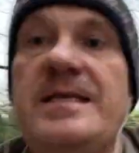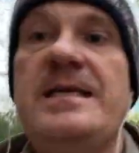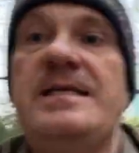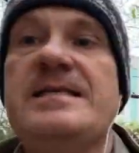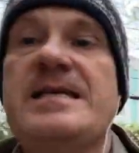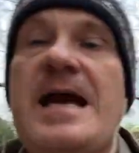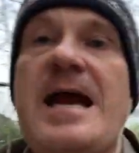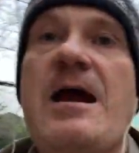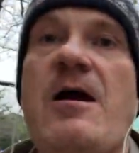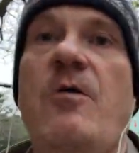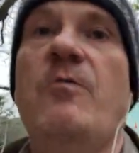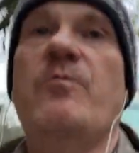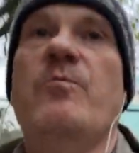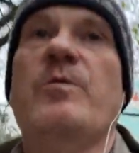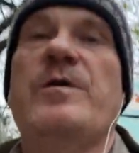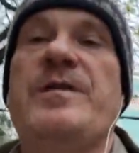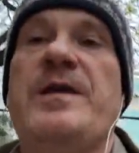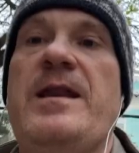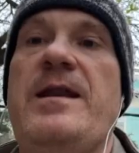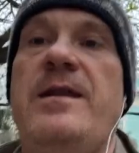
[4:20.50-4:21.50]
town
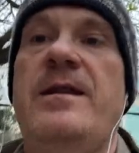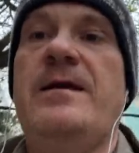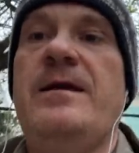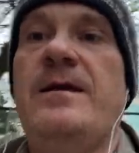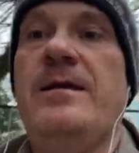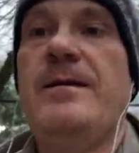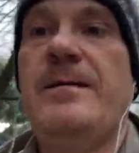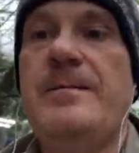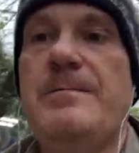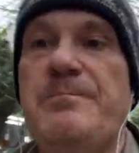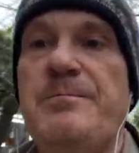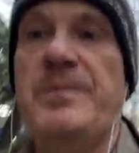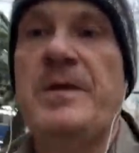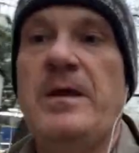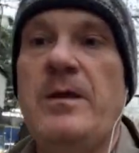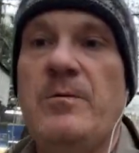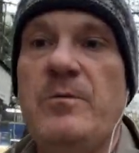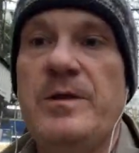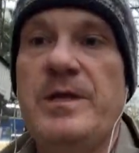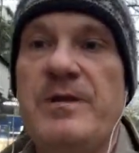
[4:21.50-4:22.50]
within
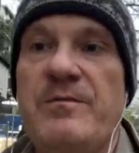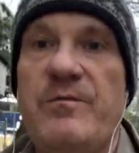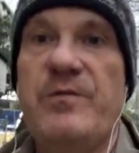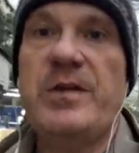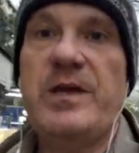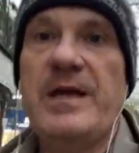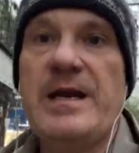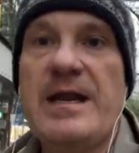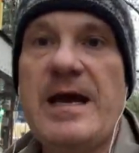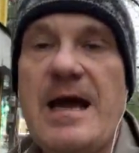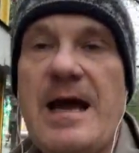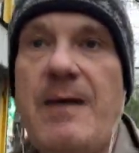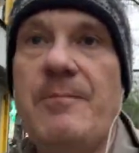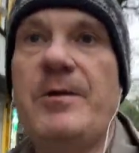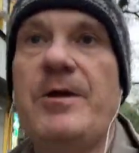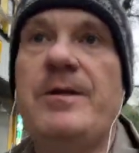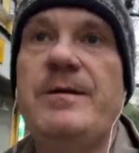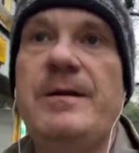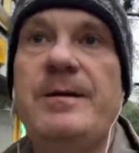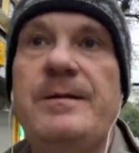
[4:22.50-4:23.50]
Vietnam,
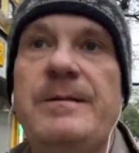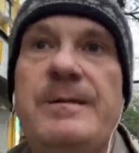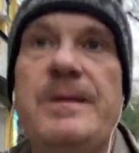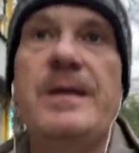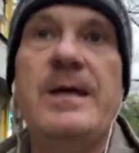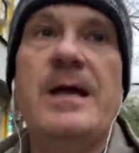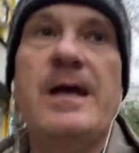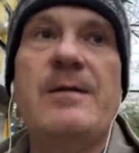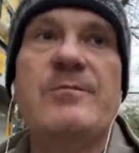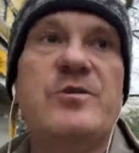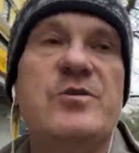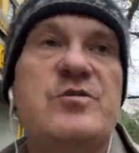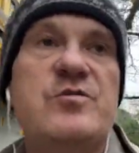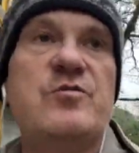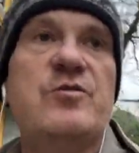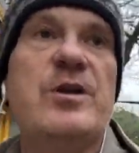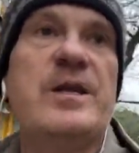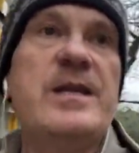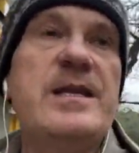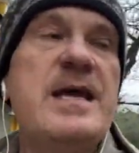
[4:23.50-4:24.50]
and I'm just
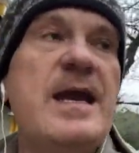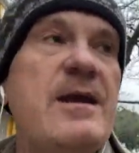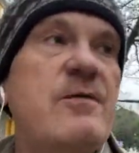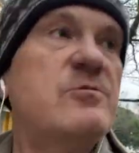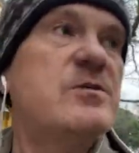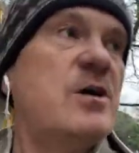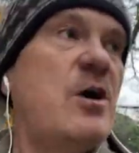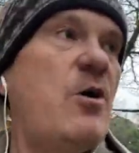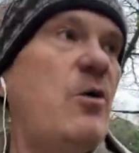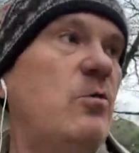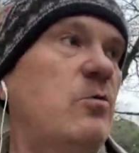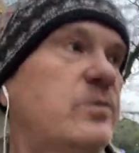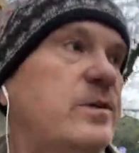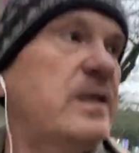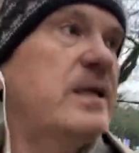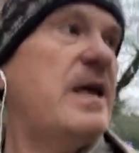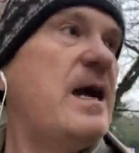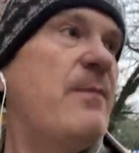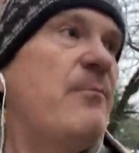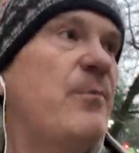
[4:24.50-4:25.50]
struggling how to hold the
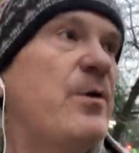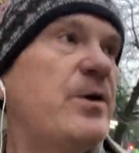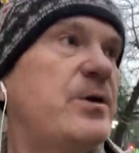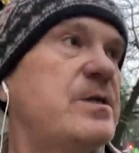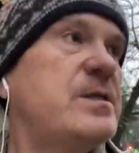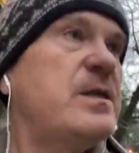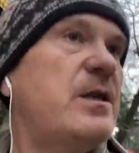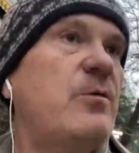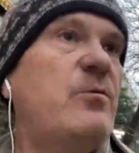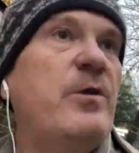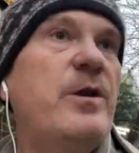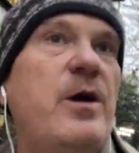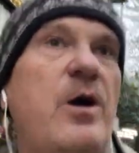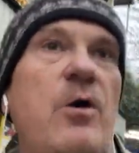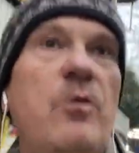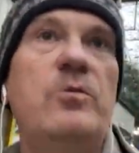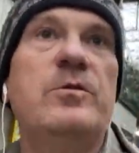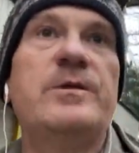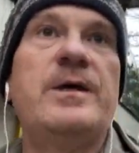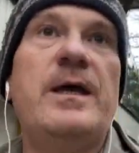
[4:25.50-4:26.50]
camera because I don't want to
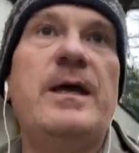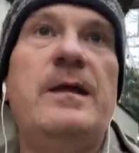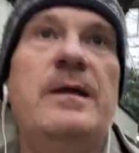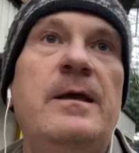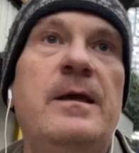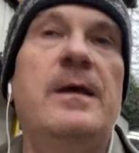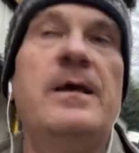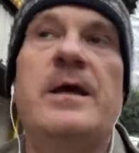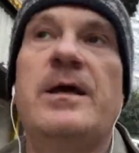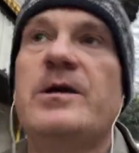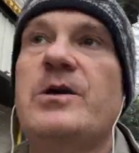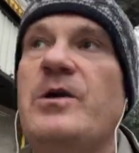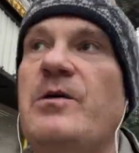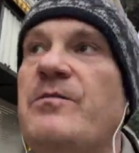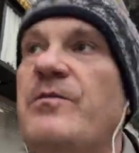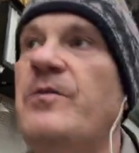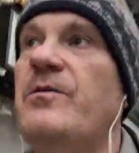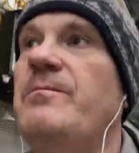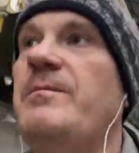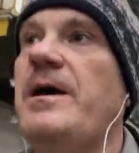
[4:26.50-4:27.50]
hold it and
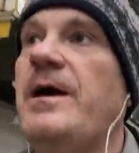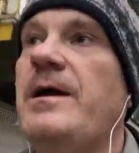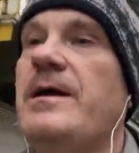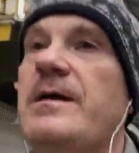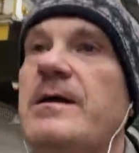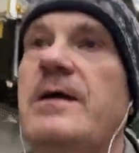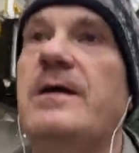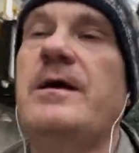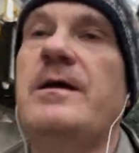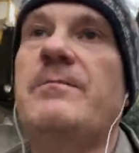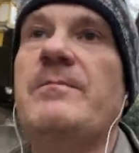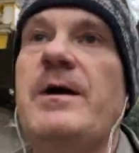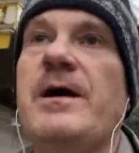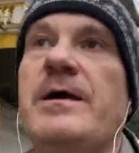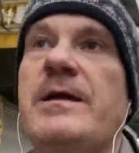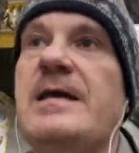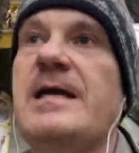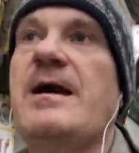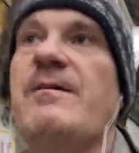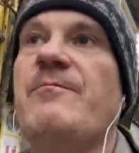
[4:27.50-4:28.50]
cover up
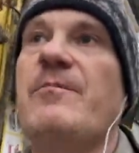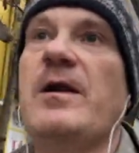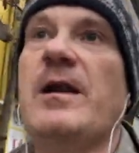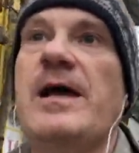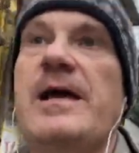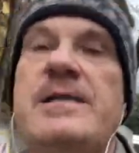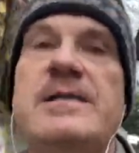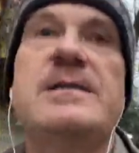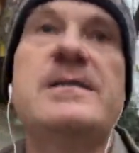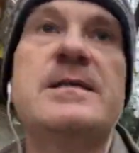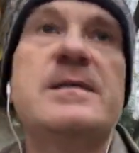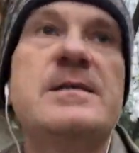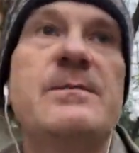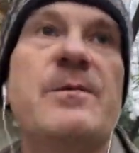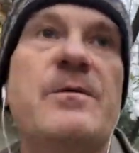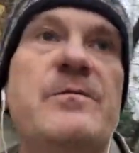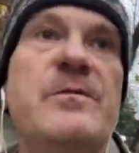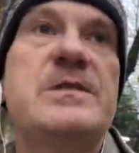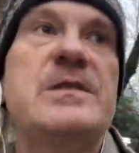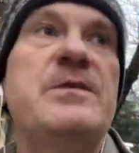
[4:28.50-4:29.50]
my camera lens, because I'm
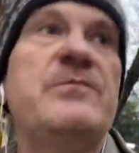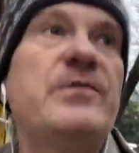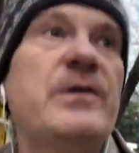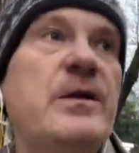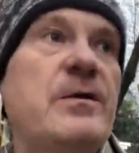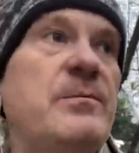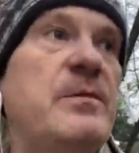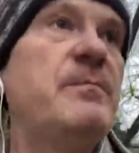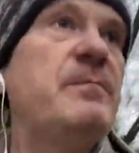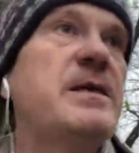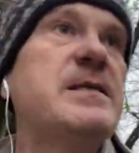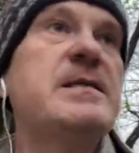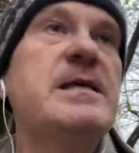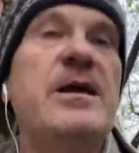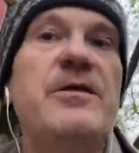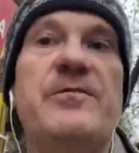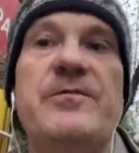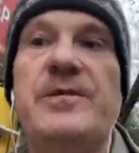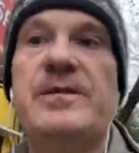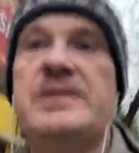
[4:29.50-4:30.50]
obviously filming
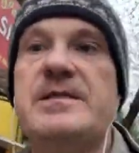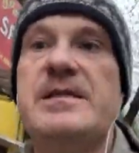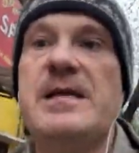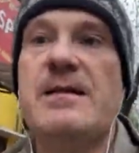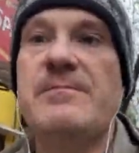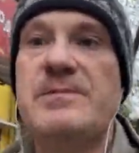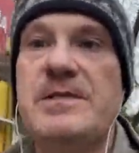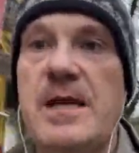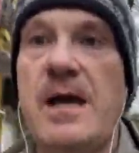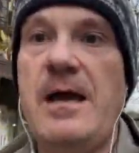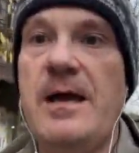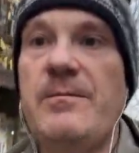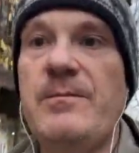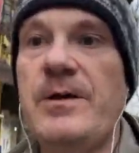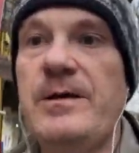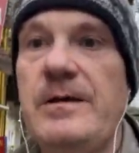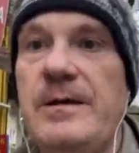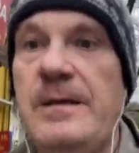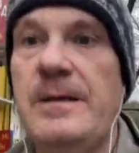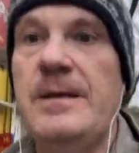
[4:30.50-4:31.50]
myself at the same time,
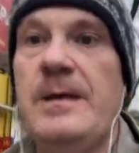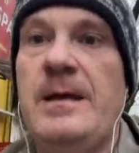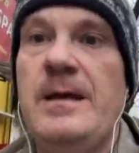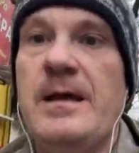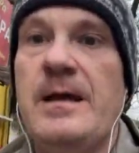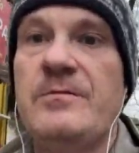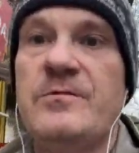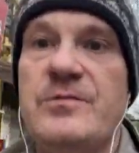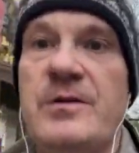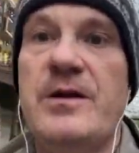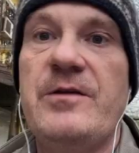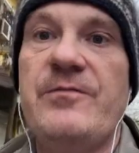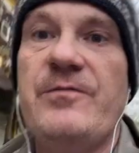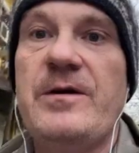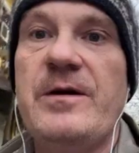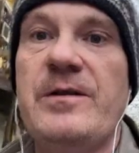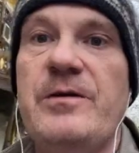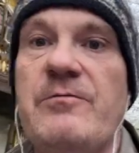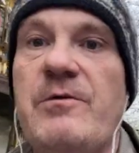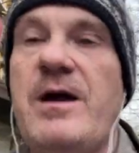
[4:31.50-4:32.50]
and I'm trying to
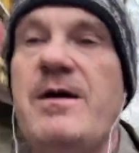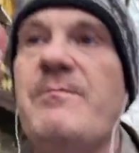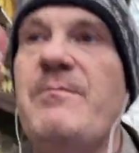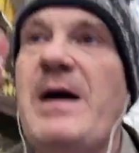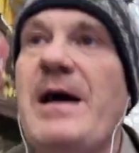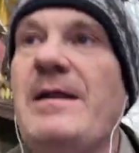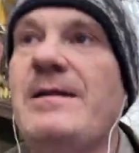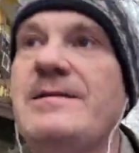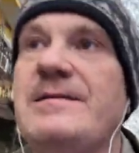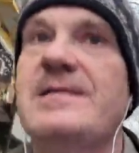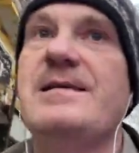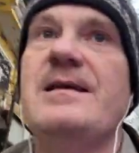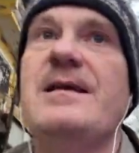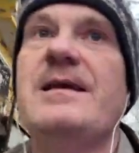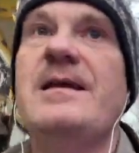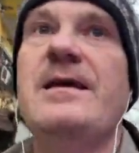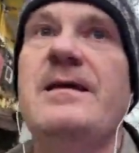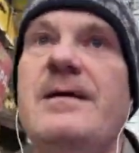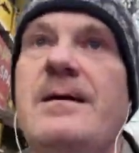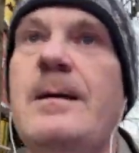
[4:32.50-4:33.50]
find the right balance
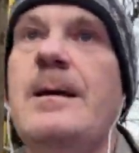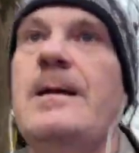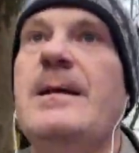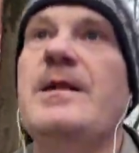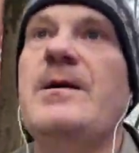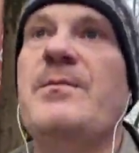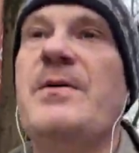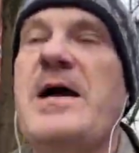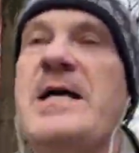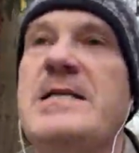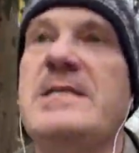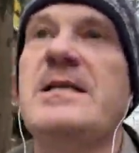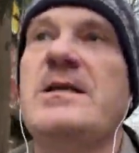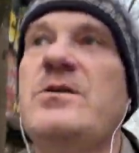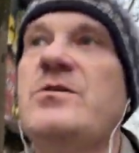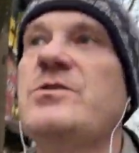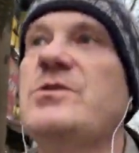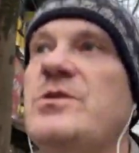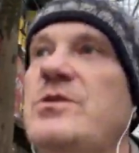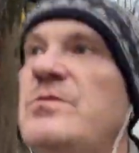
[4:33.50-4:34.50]
here. In the past, I
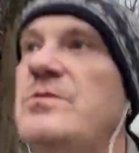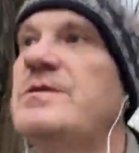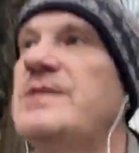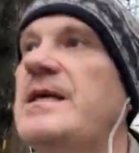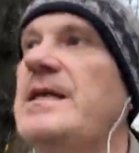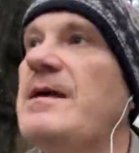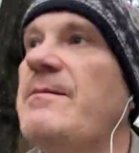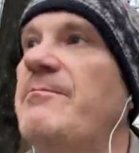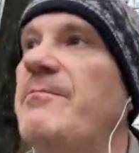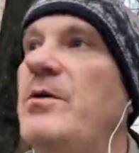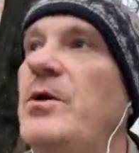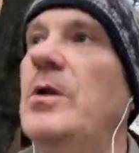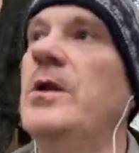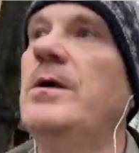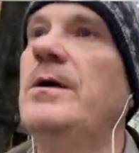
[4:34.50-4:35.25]
used to use the gimbal